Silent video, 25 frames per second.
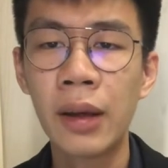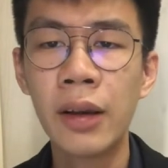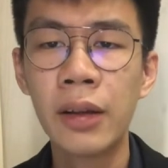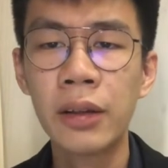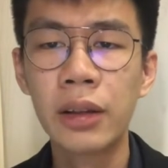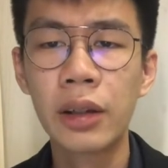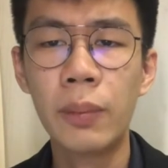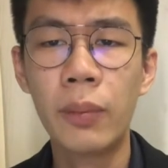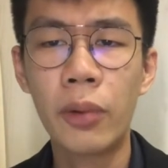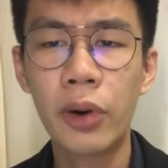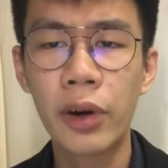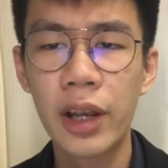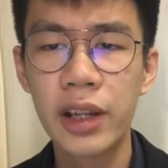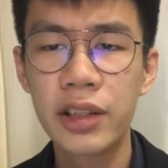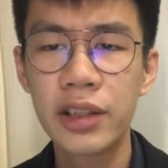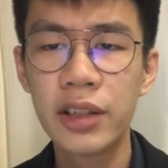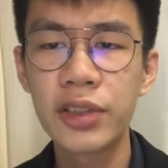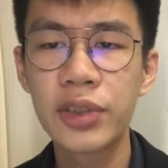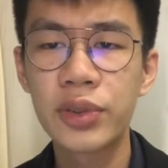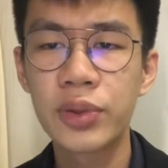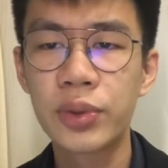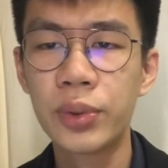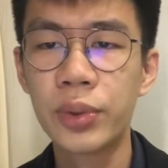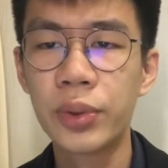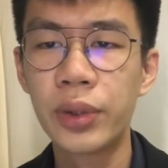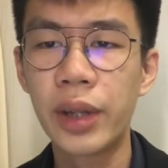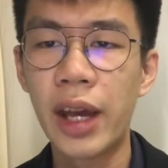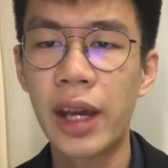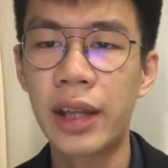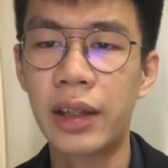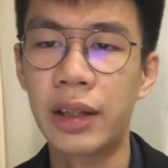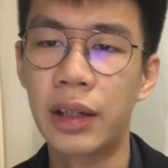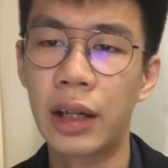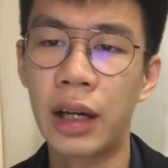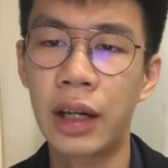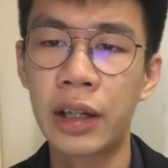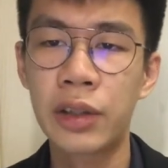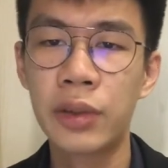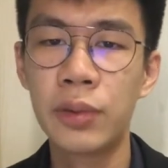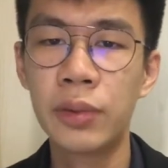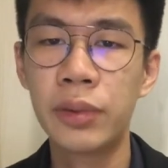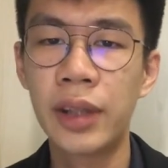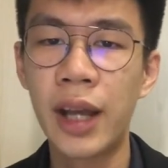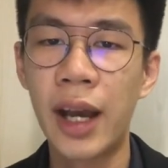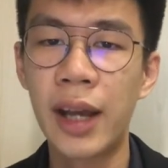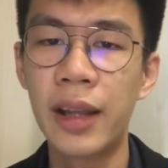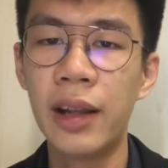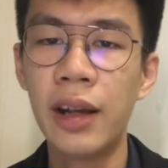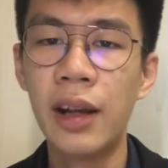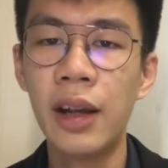The mortgagor sued and argued
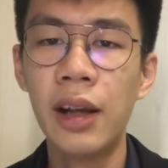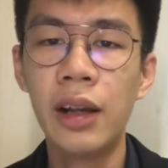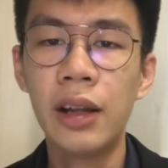that